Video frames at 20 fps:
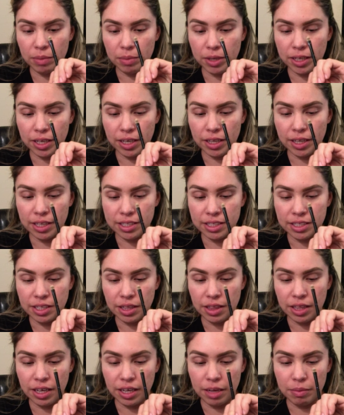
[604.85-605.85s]
again. That's the
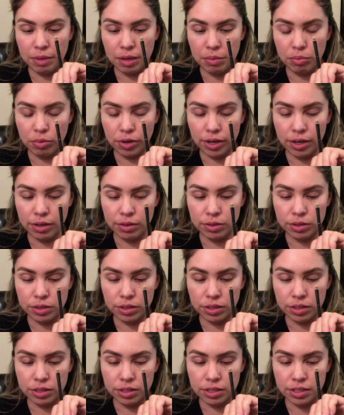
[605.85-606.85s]
thing about brows. You
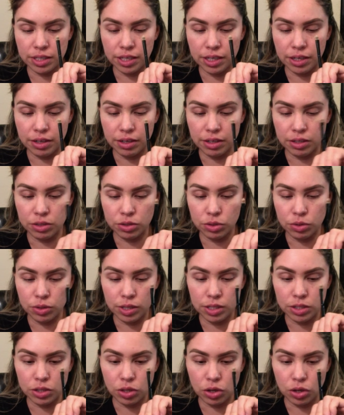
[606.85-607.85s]
can sit here and do
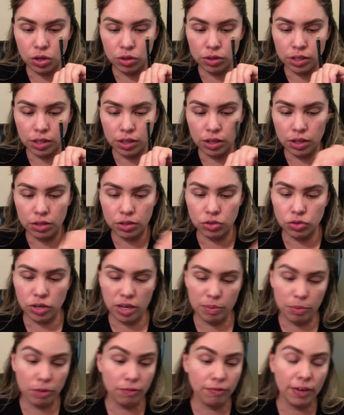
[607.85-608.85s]
this all day long to try to
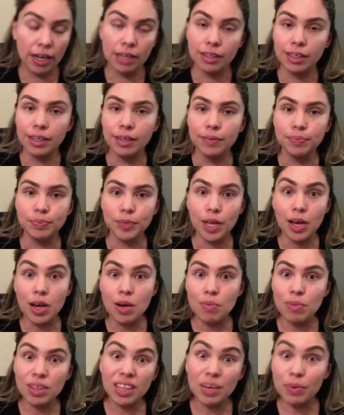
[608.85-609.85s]
perfect it.
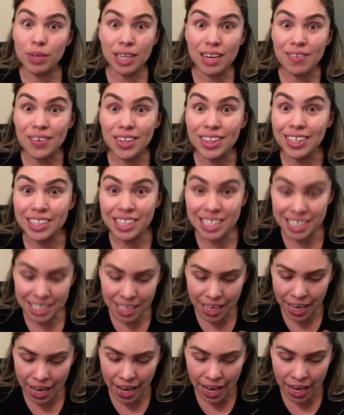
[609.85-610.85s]
But they will never look the
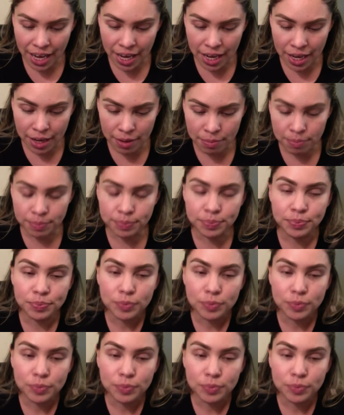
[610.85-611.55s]
same.